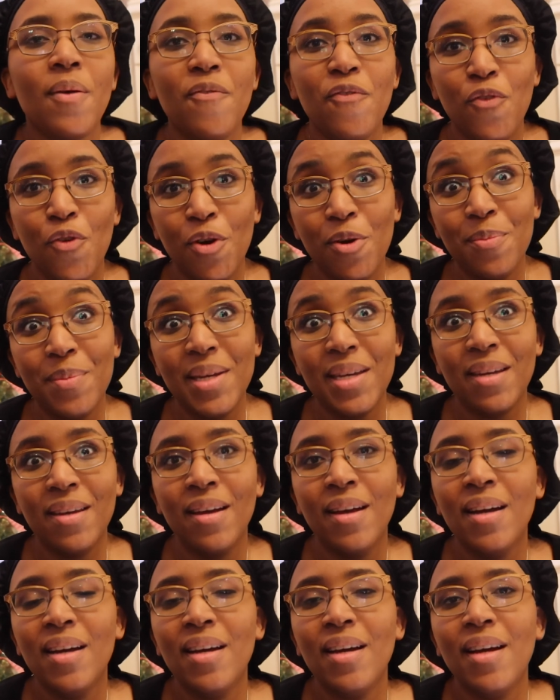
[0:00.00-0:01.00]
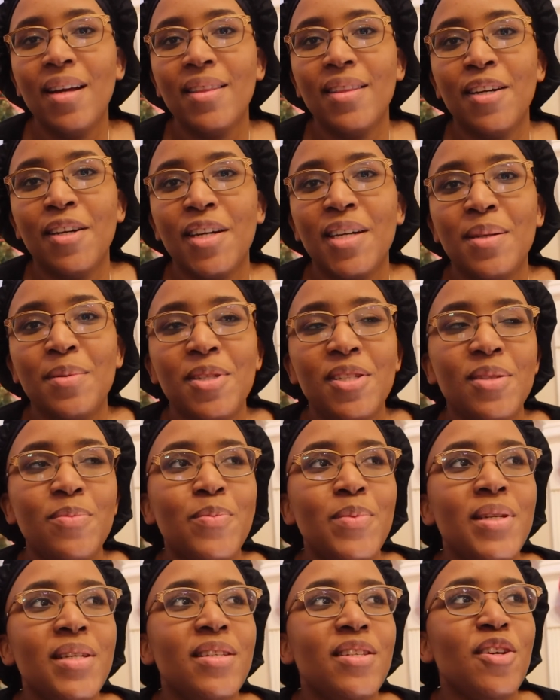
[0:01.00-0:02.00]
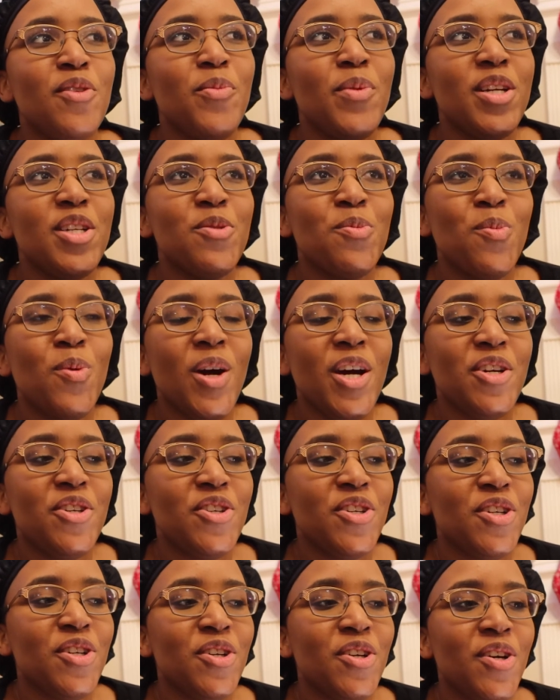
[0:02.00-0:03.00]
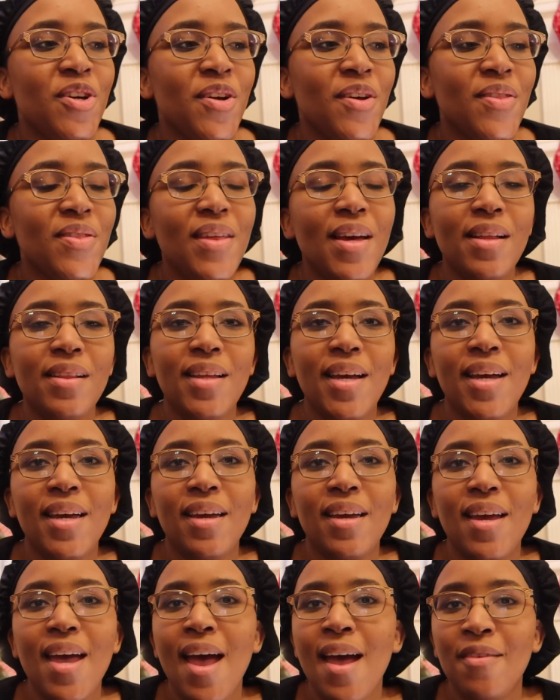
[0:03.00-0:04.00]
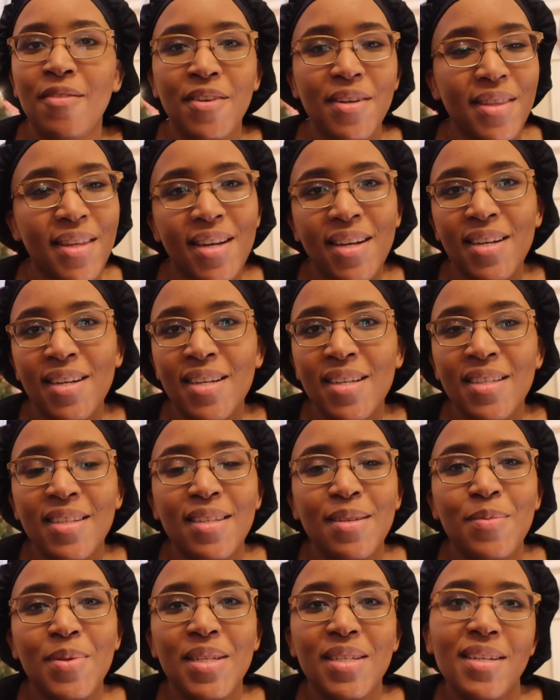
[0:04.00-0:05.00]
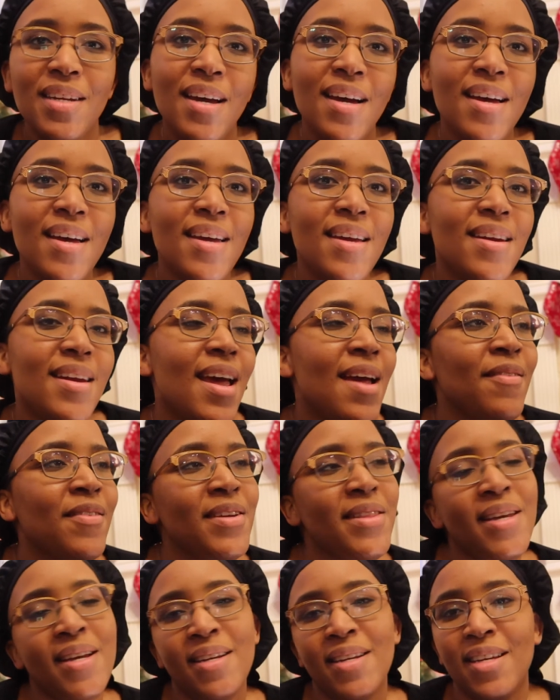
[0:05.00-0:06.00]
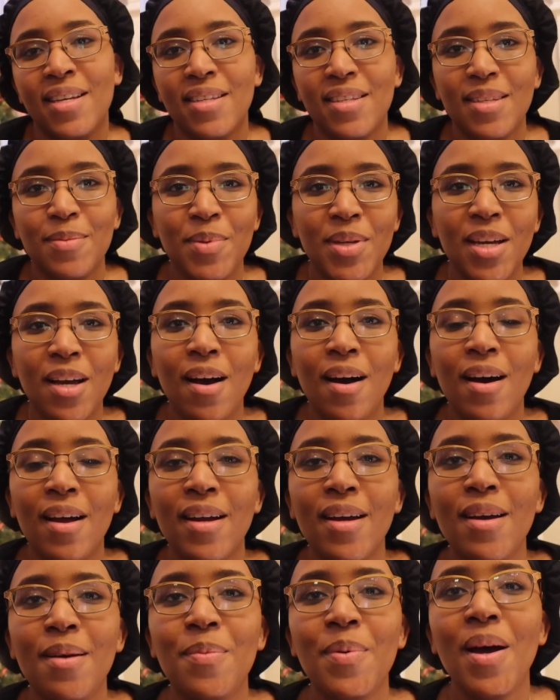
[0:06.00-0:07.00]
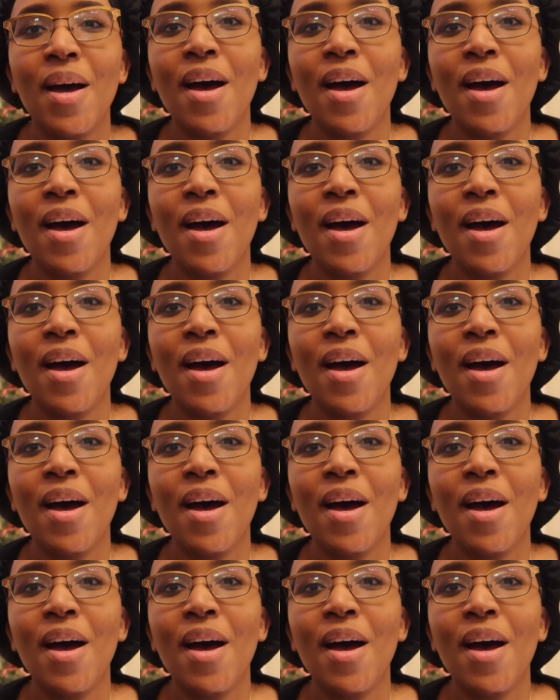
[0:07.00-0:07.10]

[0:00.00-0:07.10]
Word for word: for me, there can just be so much pressure that like everything needs to be done, everything needs to be caught up,